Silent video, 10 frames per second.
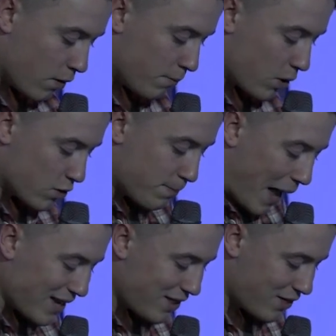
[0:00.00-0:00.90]
Because
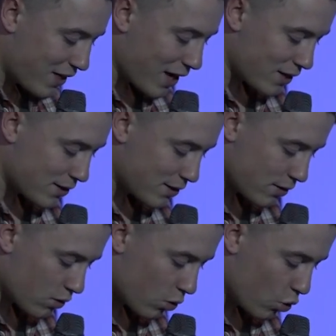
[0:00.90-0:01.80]
by this,
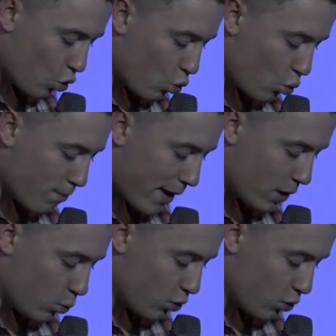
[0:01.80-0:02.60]
all men